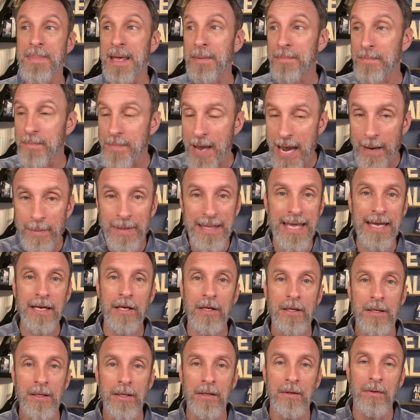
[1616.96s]
maybe
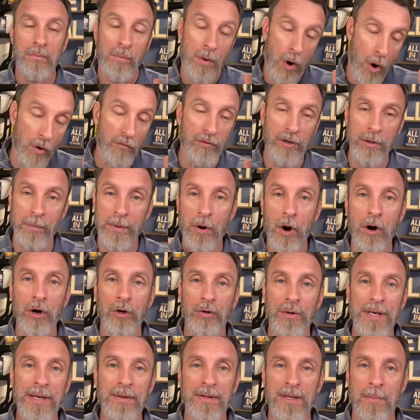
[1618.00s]
they uh, hopefully we all
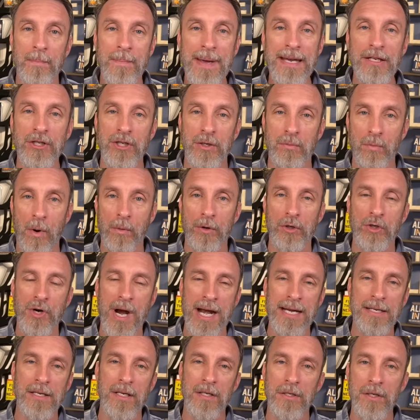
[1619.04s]
agree with the mission what we're
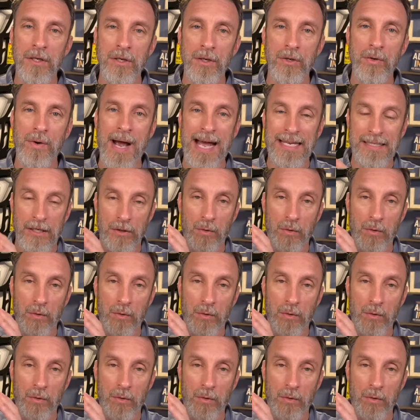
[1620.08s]
trying to do as an